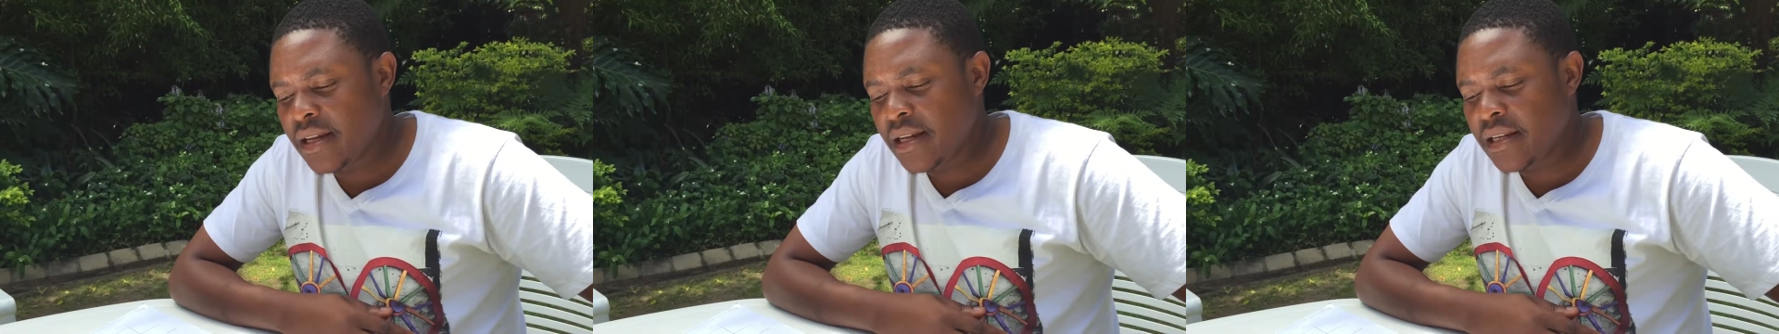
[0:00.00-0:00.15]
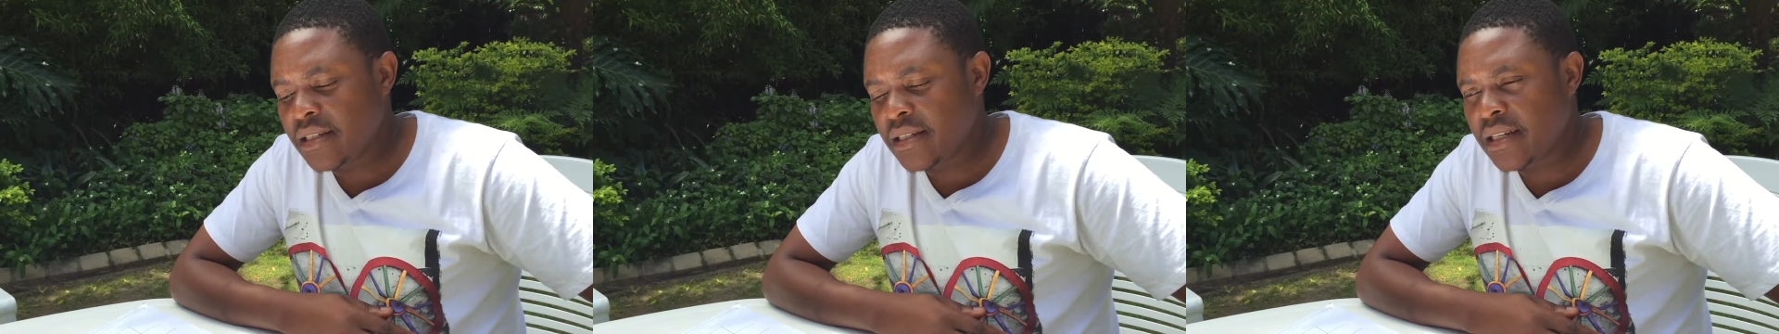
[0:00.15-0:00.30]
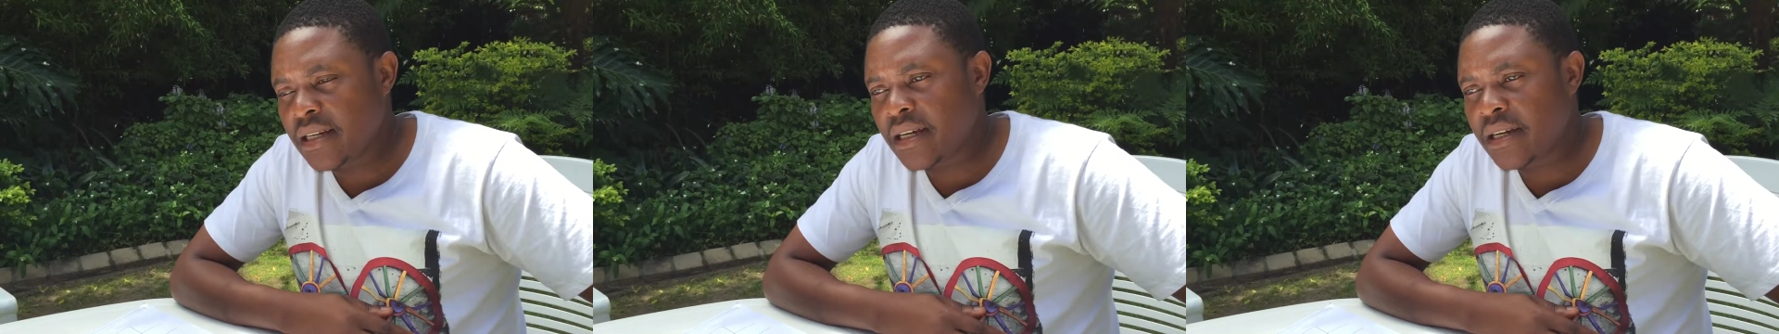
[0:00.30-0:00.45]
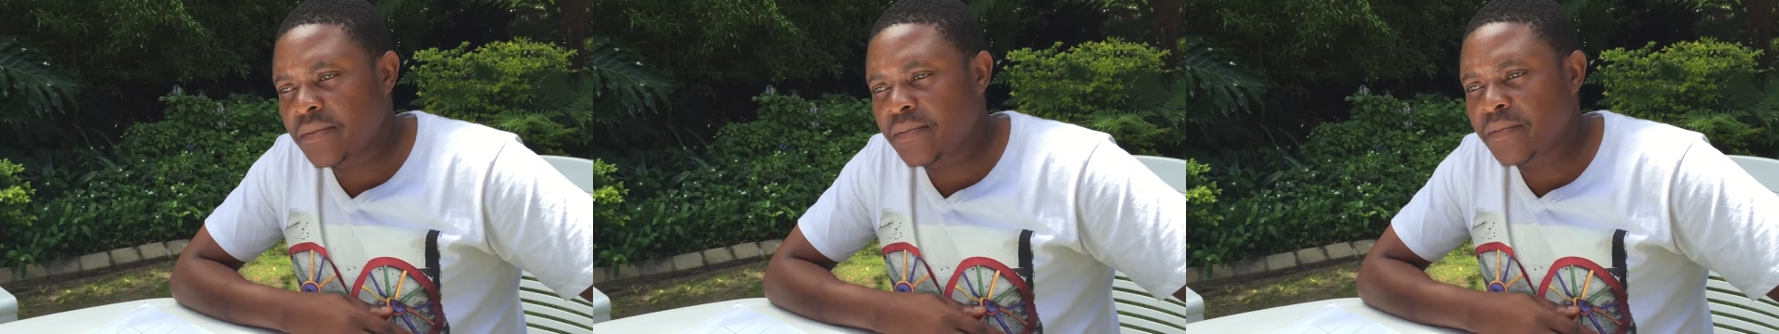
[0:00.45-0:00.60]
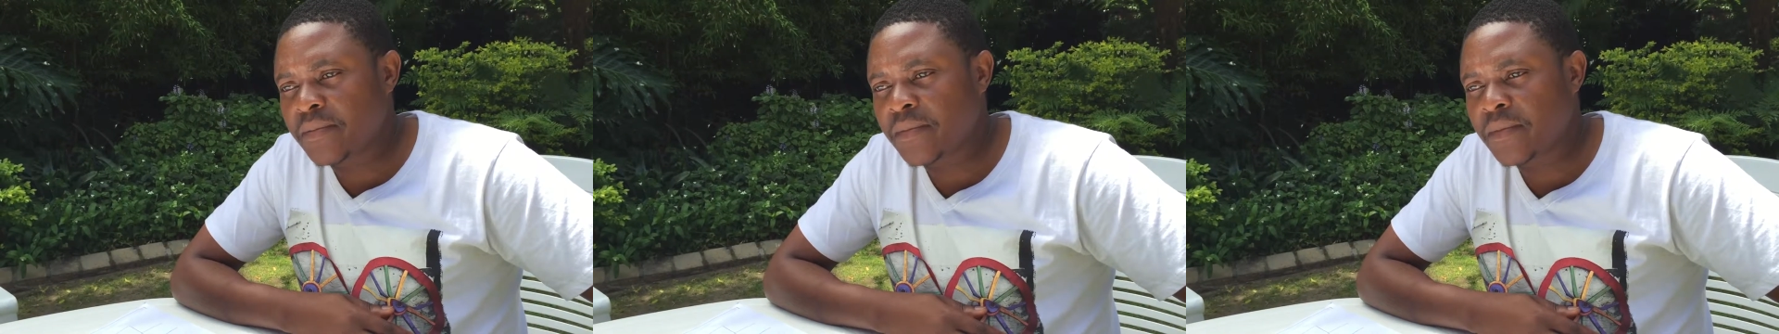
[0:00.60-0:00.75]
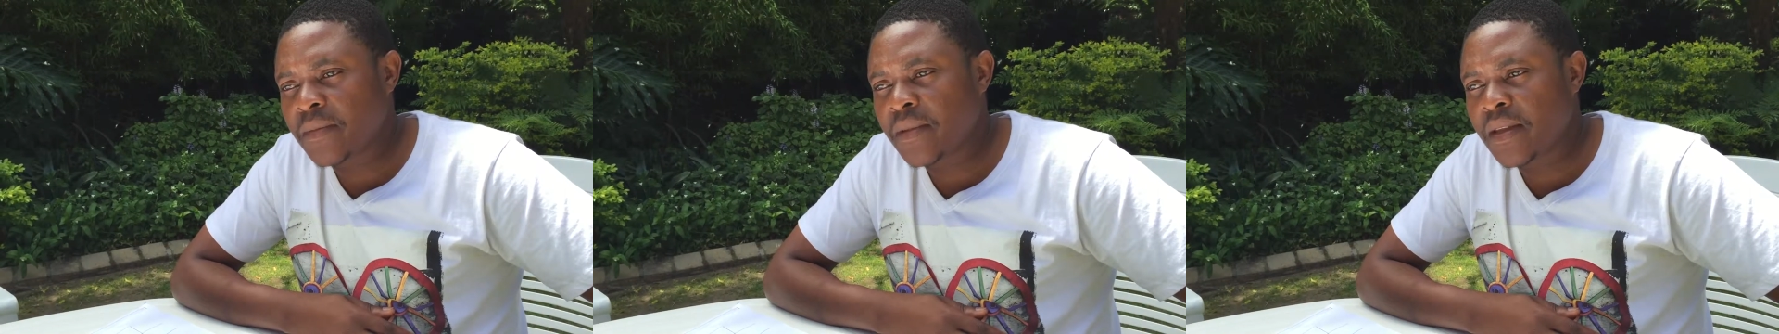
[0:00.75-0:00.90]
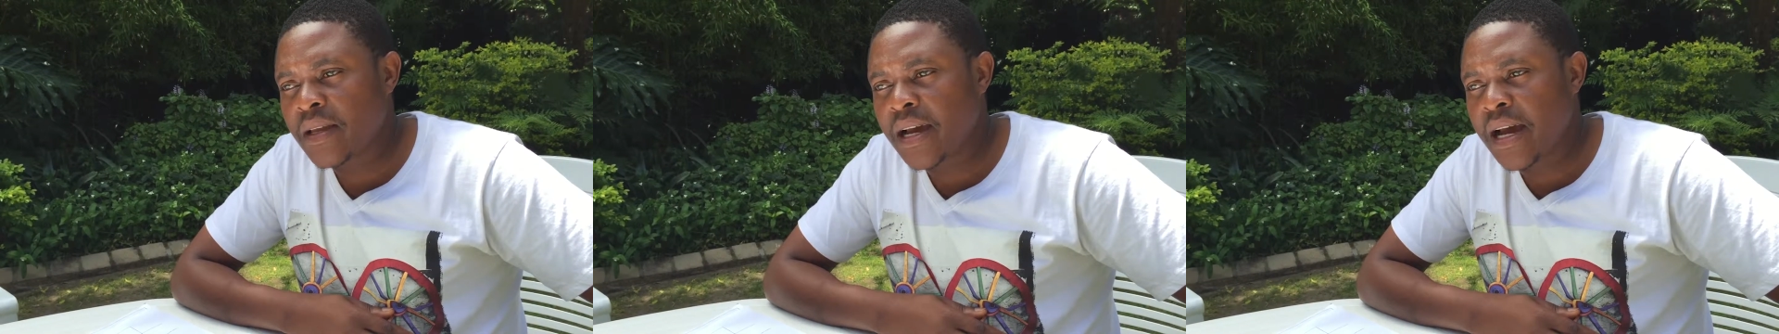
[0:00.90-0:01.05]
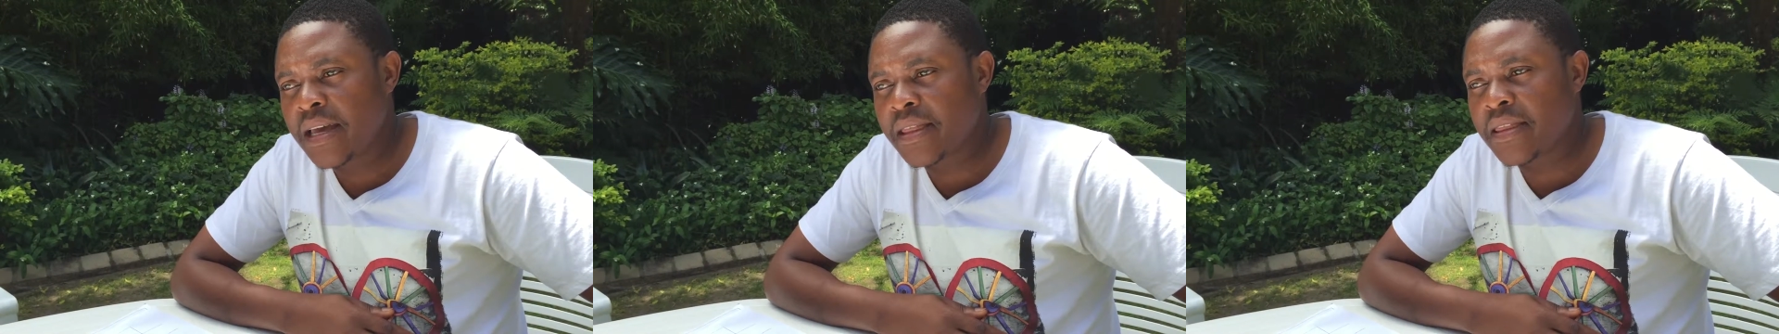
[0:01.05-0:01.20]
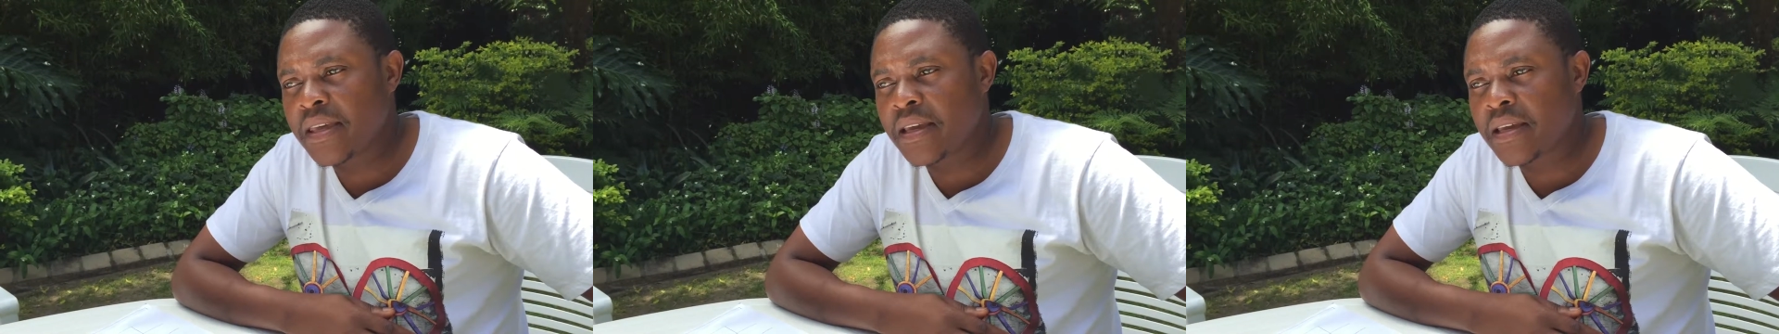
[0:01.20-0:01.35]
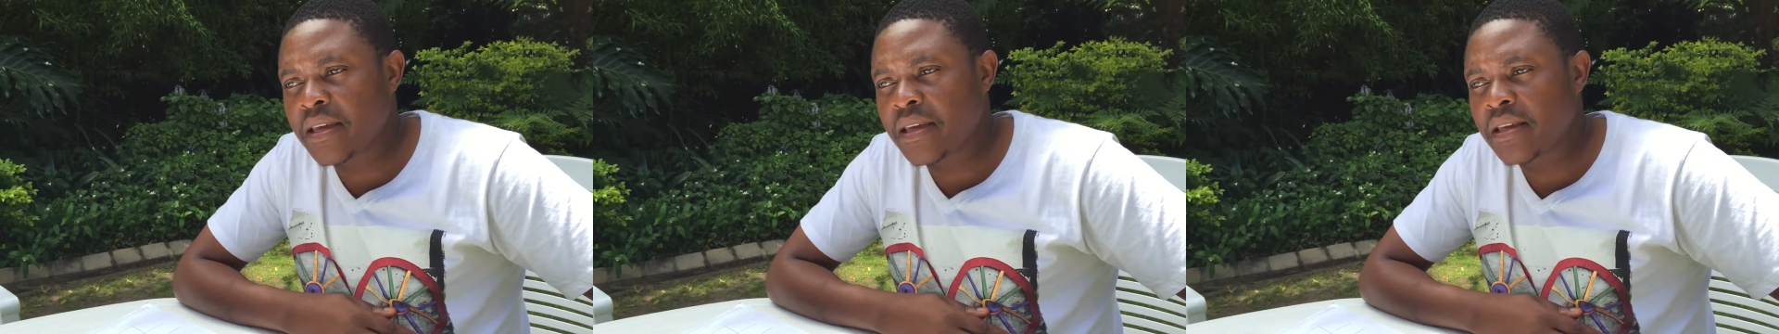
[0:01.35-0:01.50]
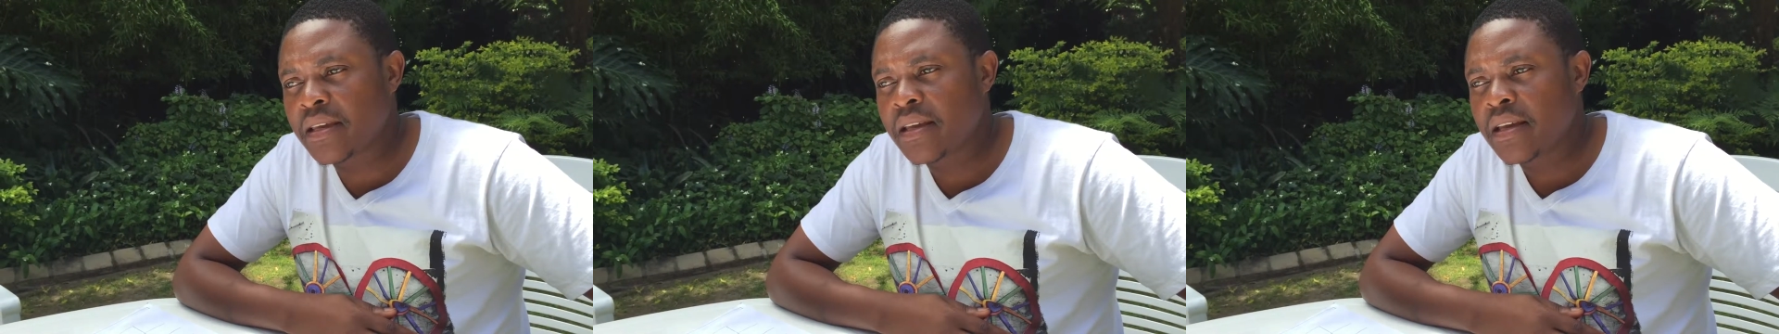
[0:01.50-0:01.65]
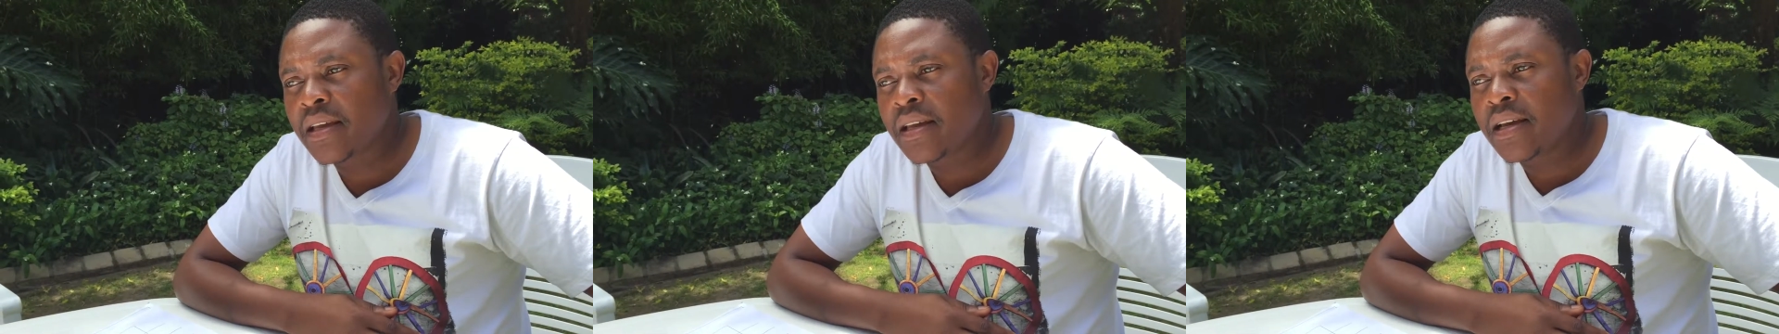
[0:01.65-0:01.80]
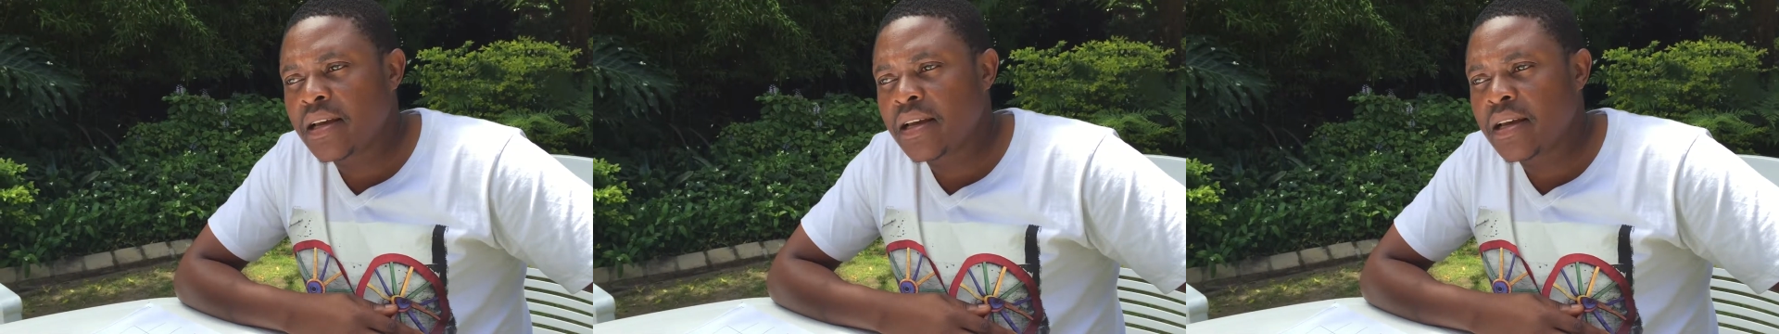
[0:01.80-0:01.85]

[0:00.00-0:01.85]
and I think